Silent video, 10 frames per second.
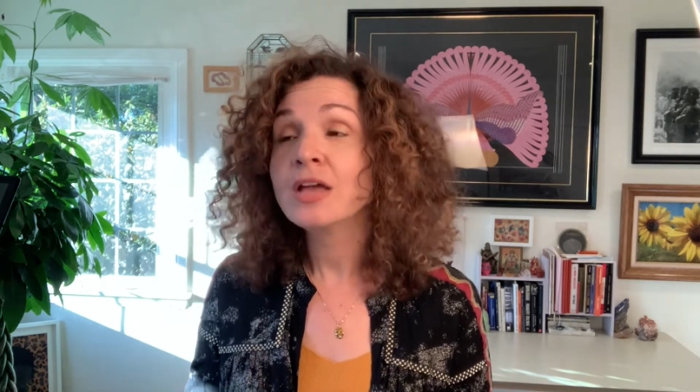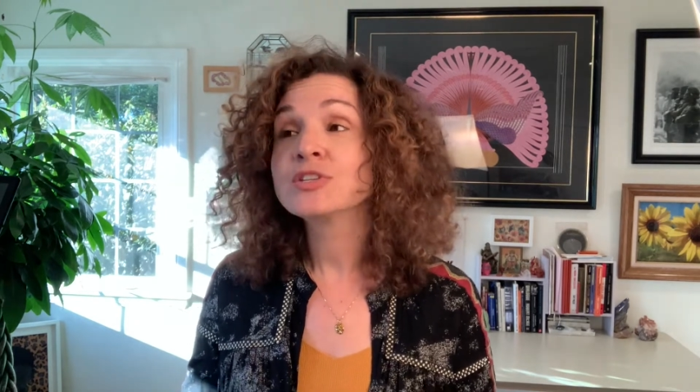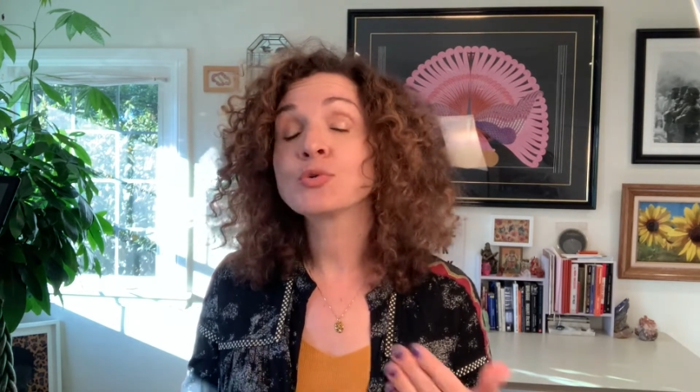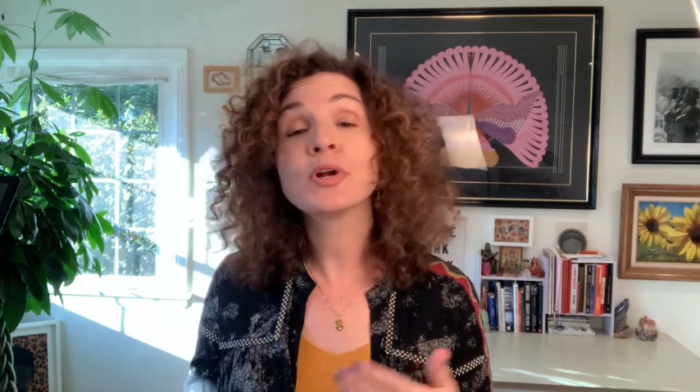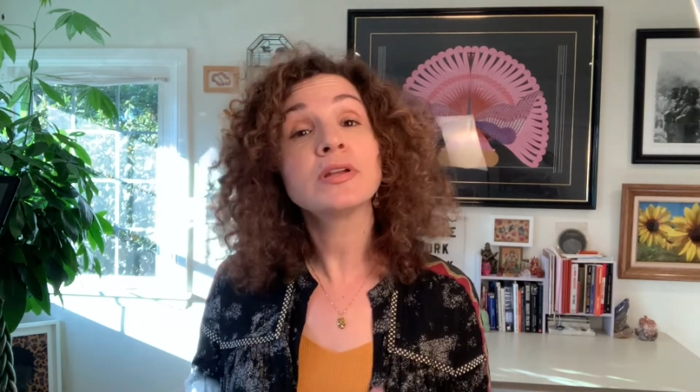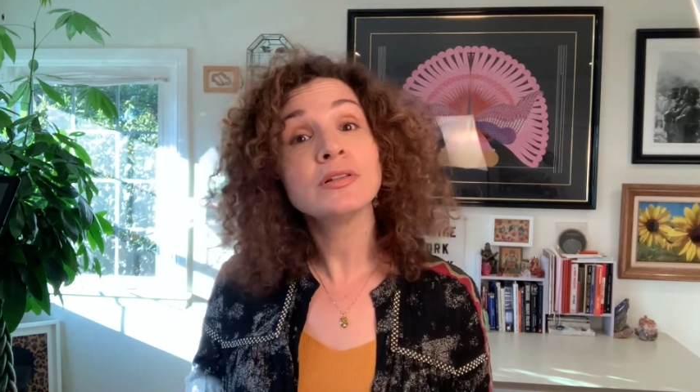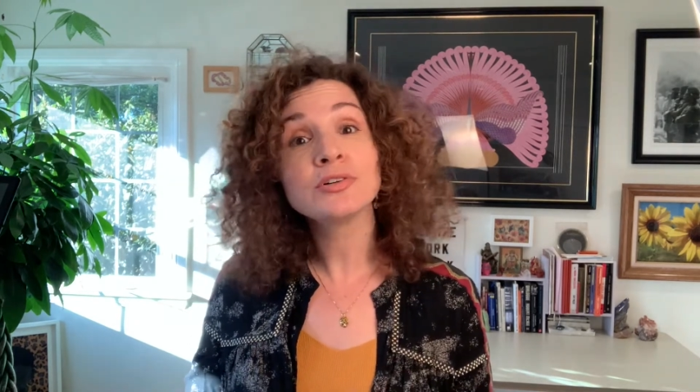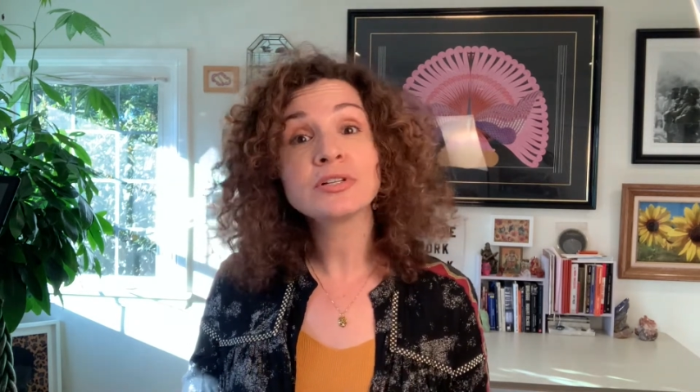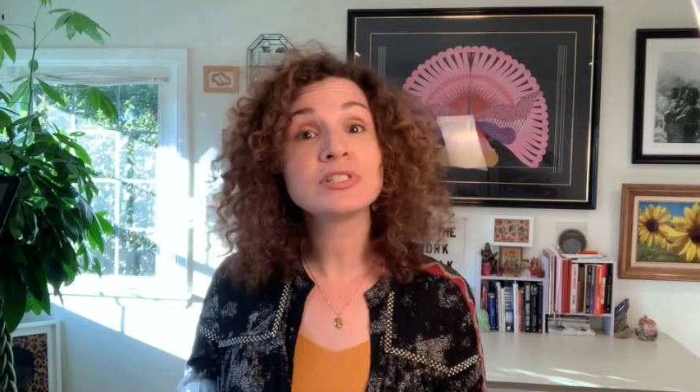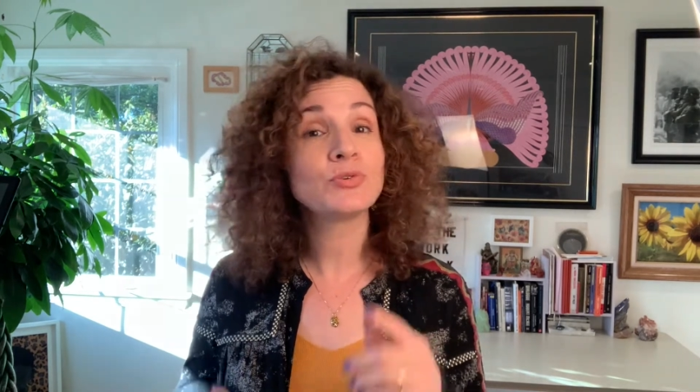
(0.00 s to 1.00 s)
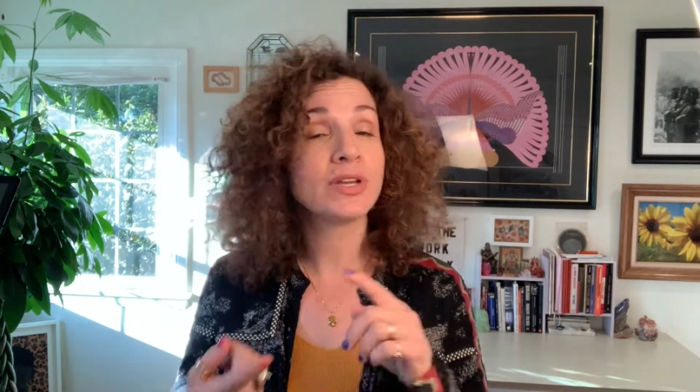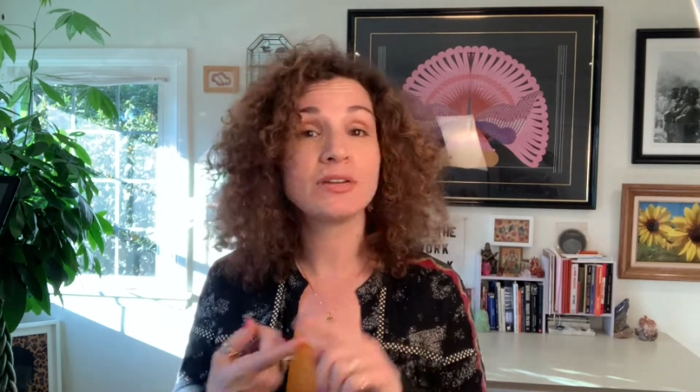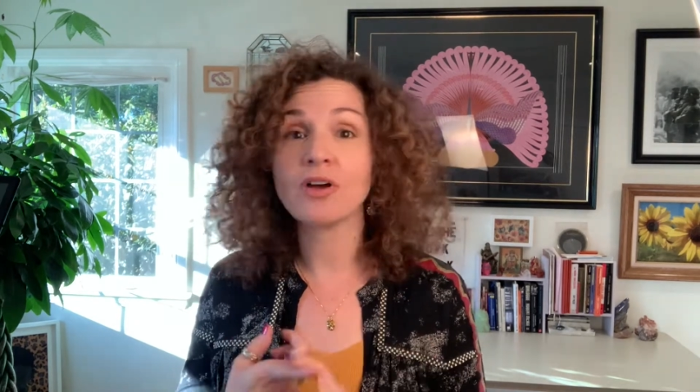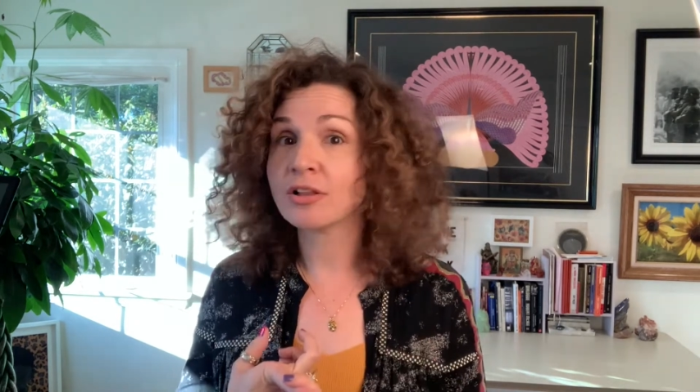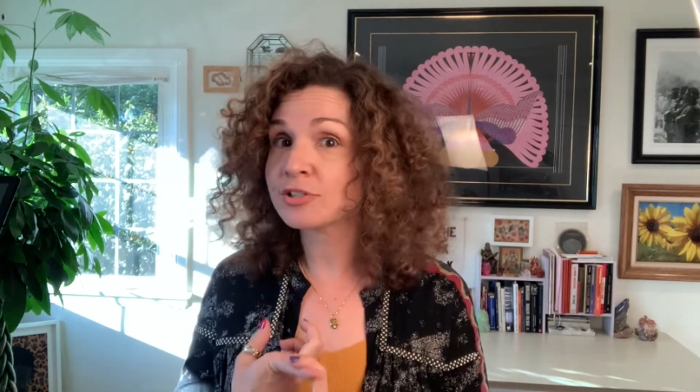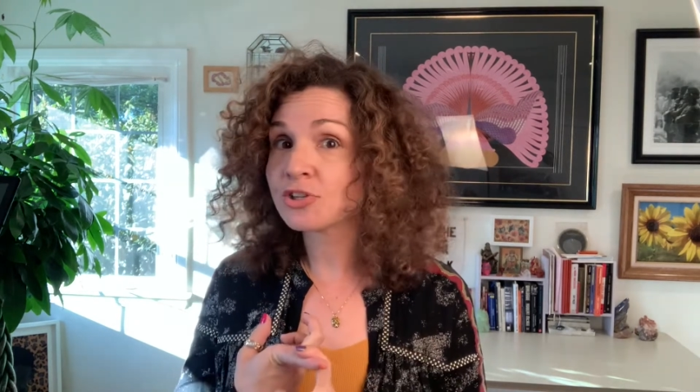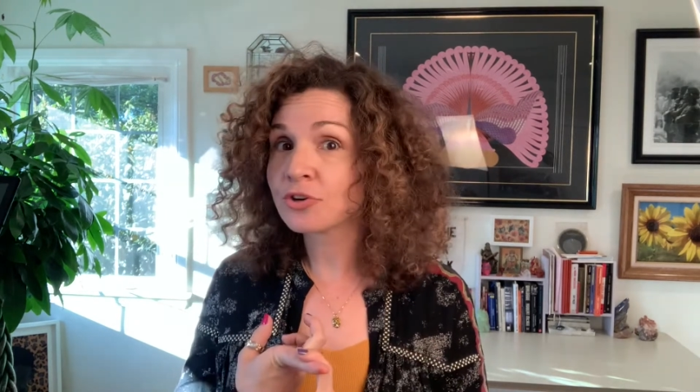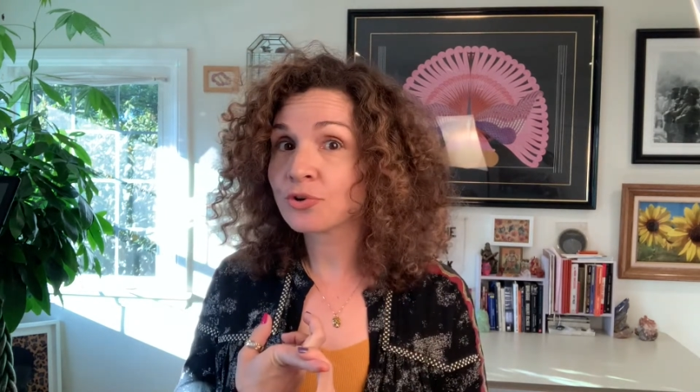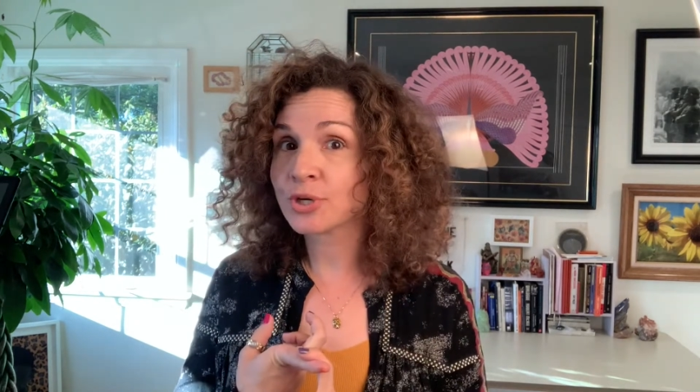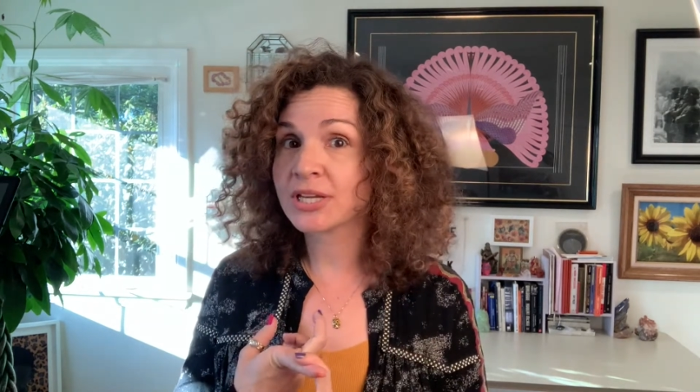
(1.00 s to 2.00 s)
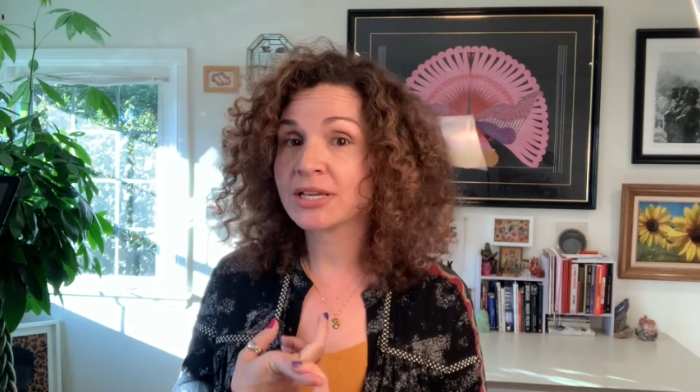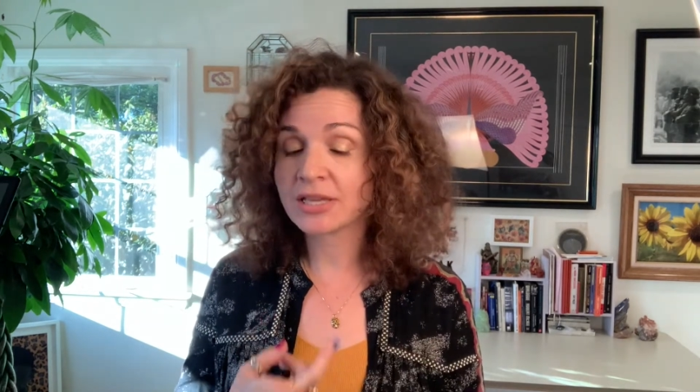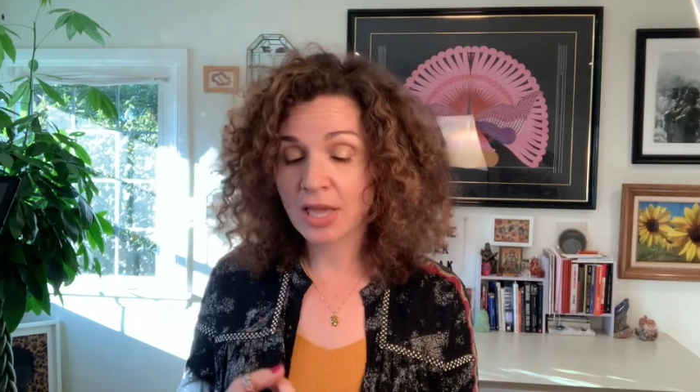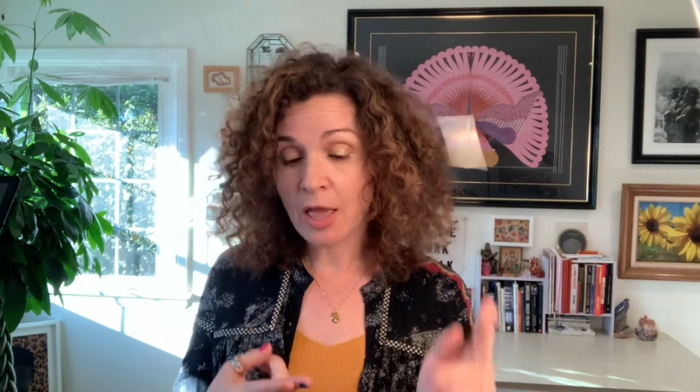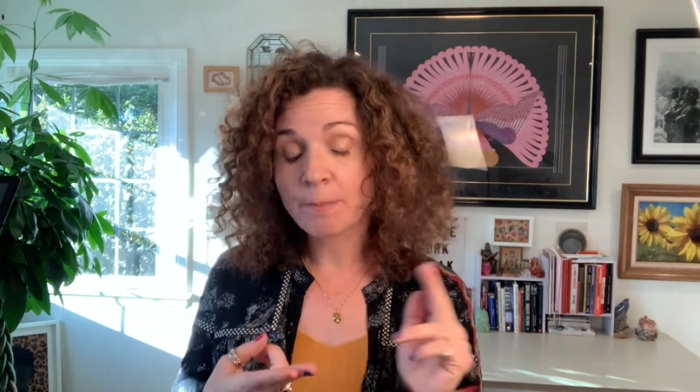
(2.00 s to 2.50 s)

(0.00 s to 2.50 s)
So we're going to learn to acknowledge our critic,